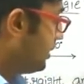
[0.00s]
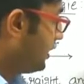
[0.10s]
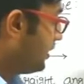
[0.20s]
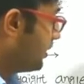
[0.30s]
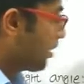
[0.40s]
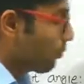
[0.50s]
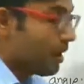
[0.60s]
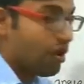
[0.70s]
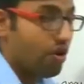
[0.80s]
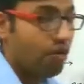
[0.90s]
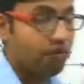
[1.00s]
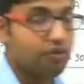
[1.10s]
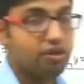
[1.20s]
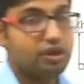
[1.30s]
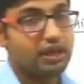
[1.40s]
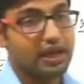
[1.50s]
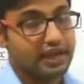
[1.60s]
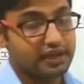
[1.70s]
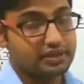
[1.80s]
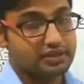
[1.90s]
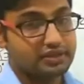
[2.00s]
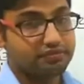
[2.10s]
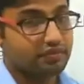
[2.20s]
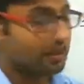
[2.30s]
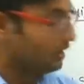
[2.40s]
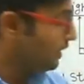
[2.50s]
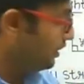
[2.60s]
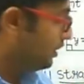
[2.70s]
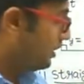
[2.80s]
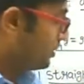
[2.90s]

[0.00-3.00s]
linear pair of angles, right?